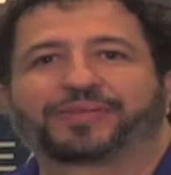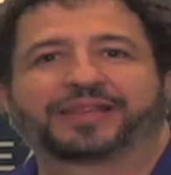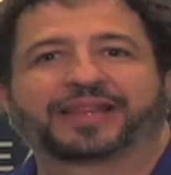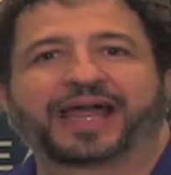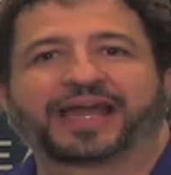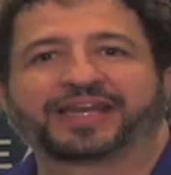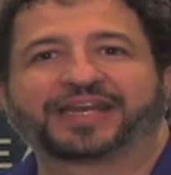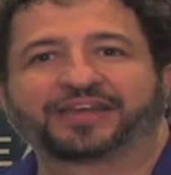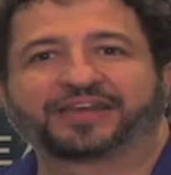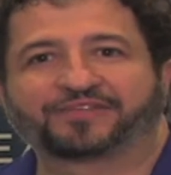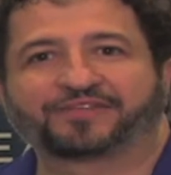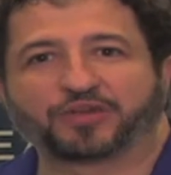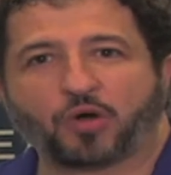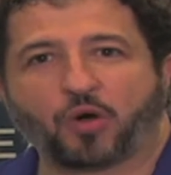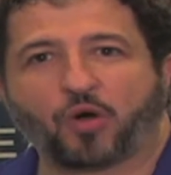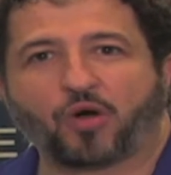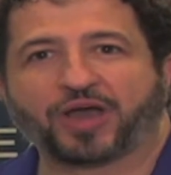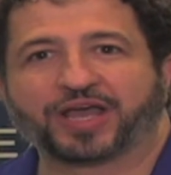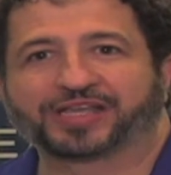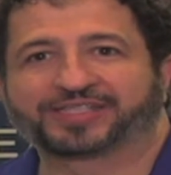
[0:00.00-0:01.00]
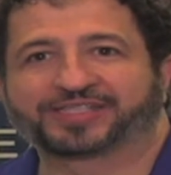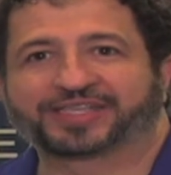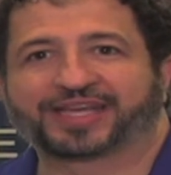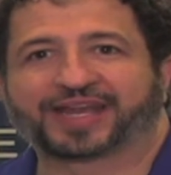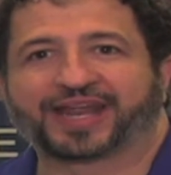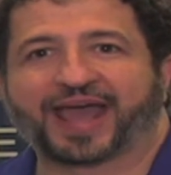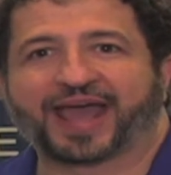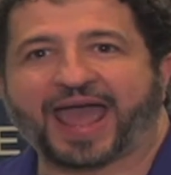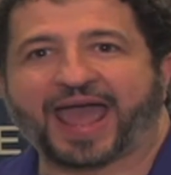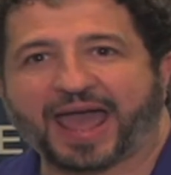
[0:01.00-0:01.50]
plenty of noise
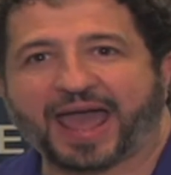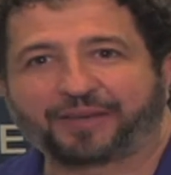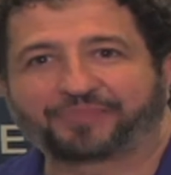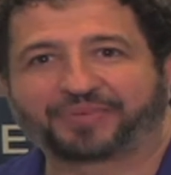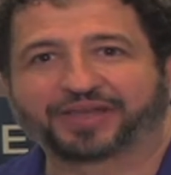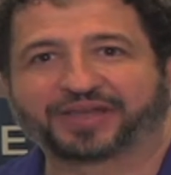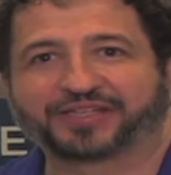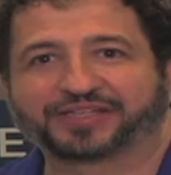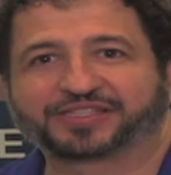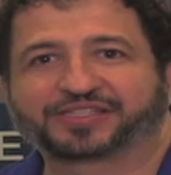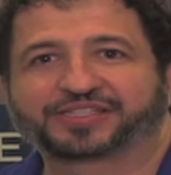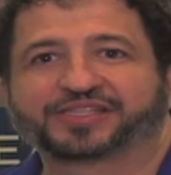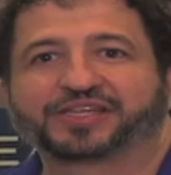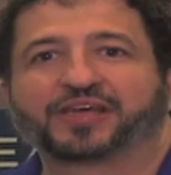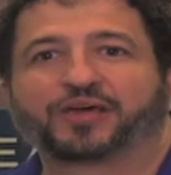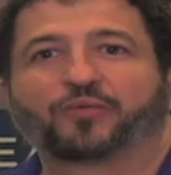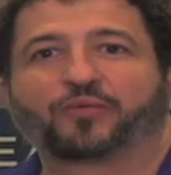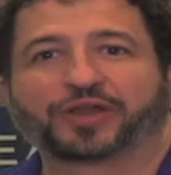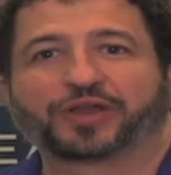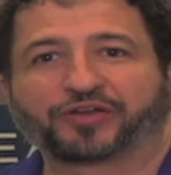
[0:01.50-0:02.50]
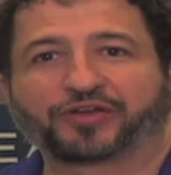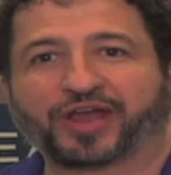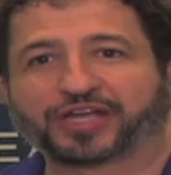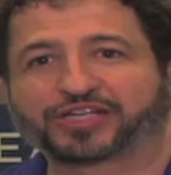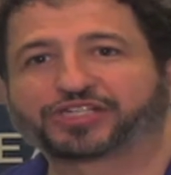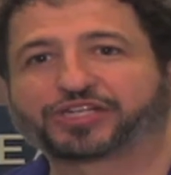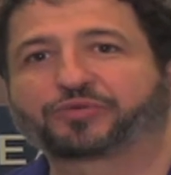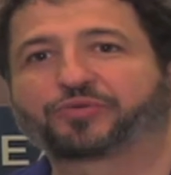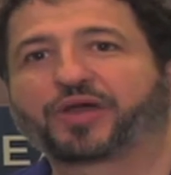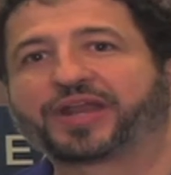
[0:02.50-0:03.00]
that happens when you're
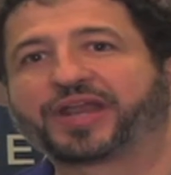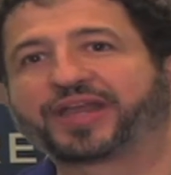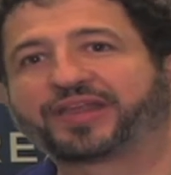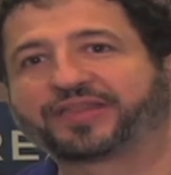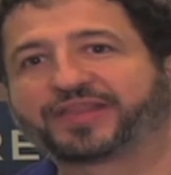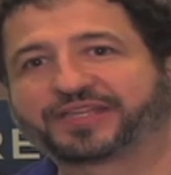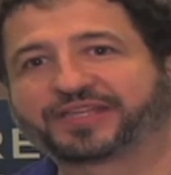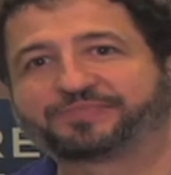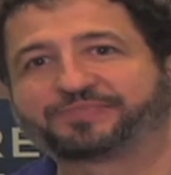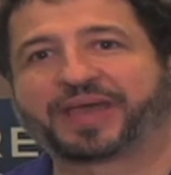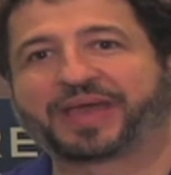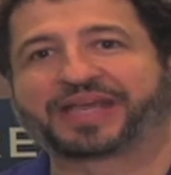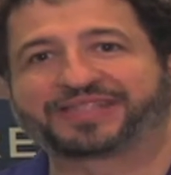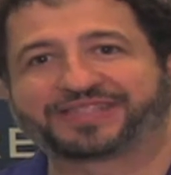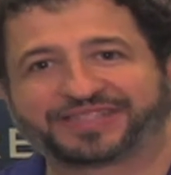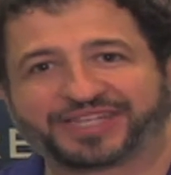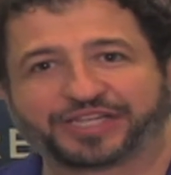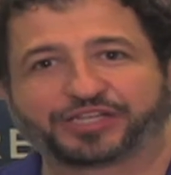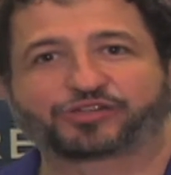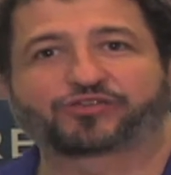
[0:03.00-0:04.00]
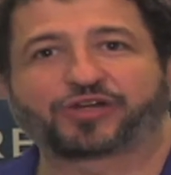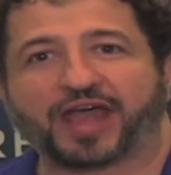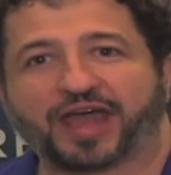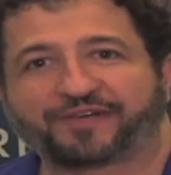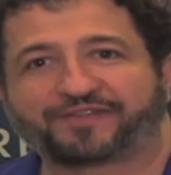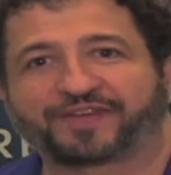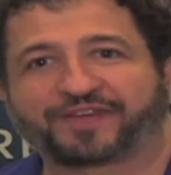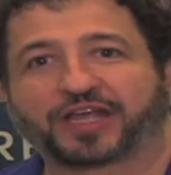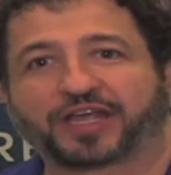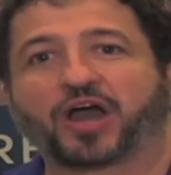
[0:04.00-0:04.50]
actually running this BASE-T
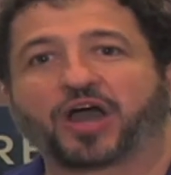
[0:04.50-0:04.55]
traffic